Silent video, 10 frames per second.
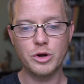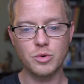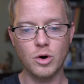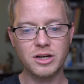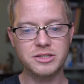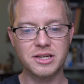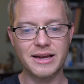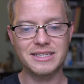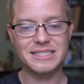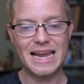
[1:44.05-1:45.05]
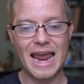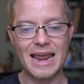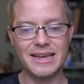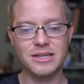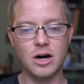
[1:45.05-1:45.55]
What you want to select is
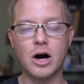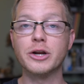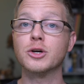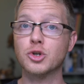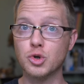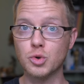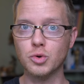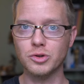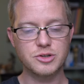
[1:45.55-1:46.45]
edit on Google.